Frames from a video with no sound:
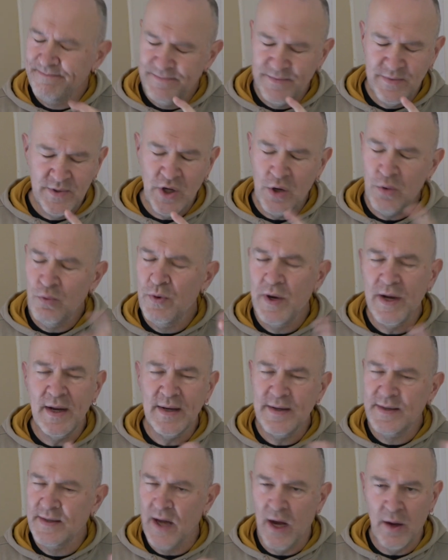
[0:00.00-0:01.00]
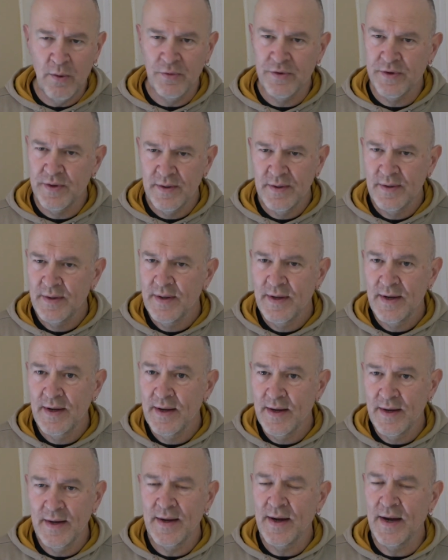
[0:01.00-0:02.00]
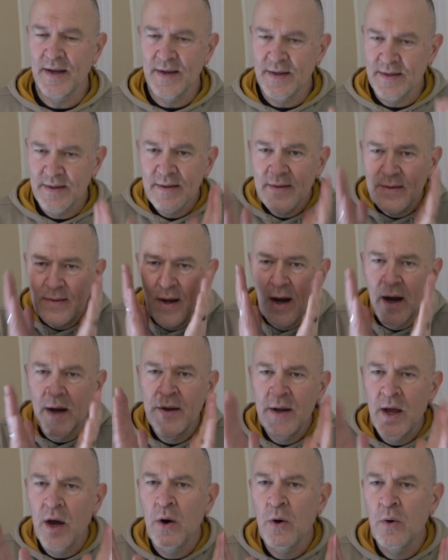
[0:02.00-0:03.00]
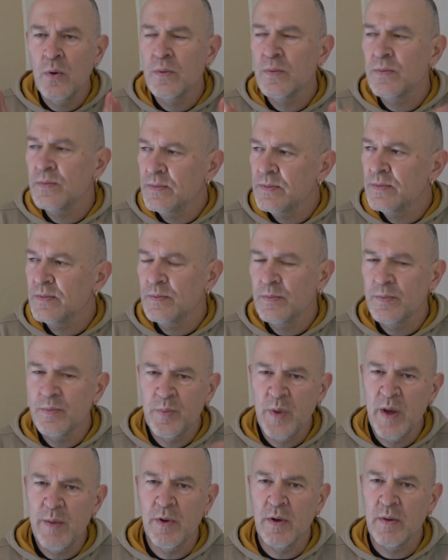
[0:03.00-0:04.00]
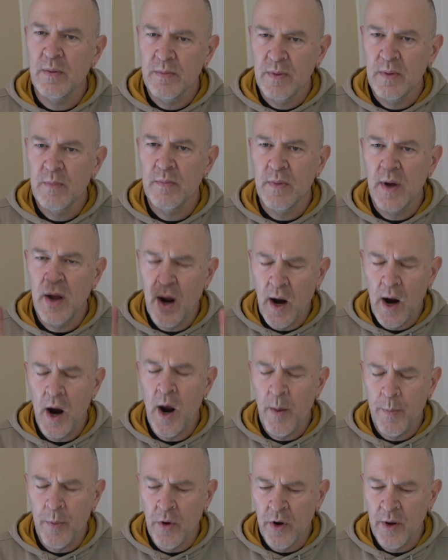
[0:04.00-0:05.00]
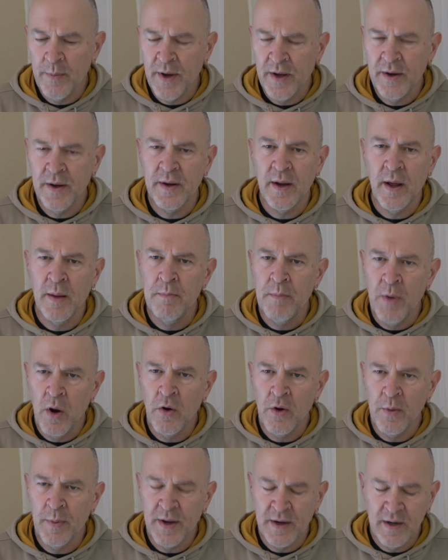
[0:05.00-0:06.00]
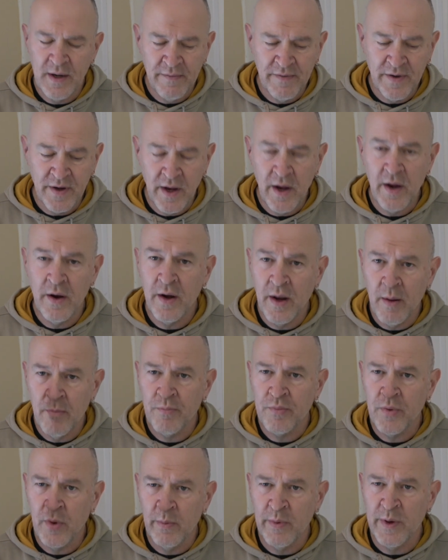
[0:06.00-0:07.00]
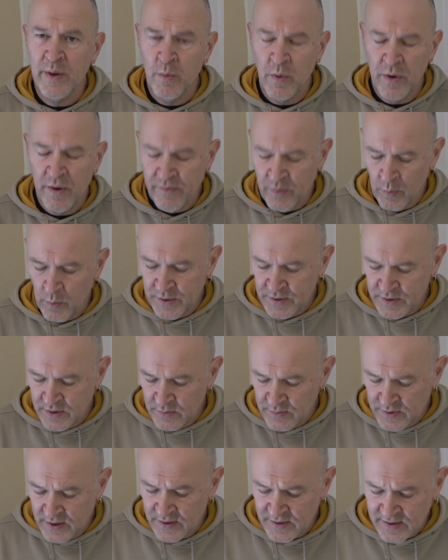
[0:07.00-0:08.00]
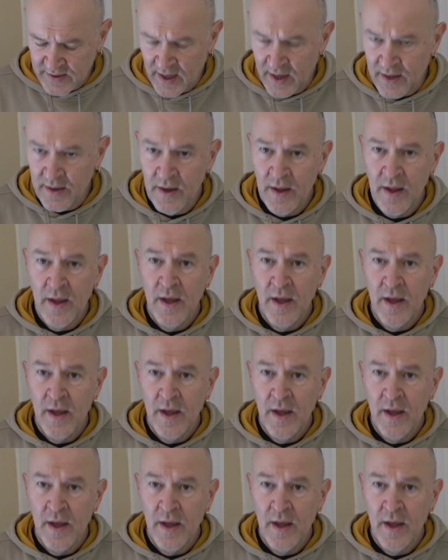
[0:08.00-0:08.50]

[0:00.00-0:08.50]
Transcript: you really don't. And I know people harp on about it and moan about it every year, and I'm probably one of the ones who does that.